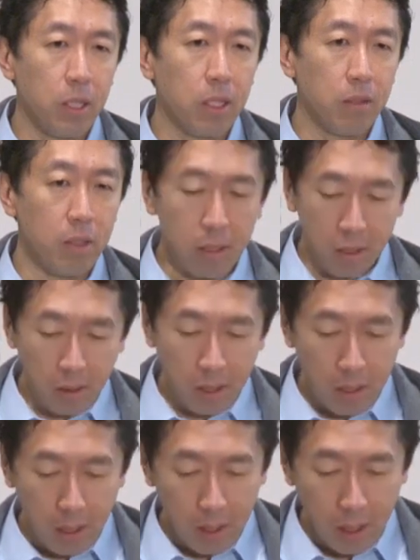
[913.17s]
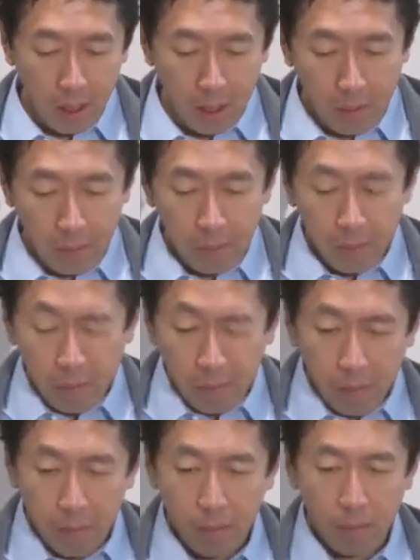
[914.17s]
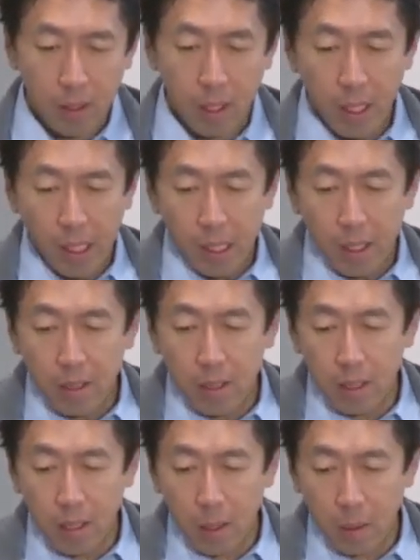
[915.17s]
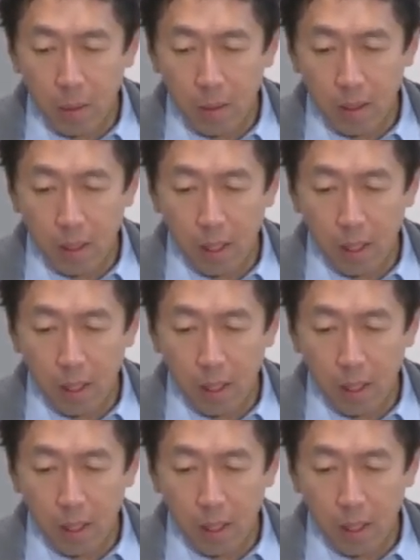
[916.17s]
you increase the training set size. So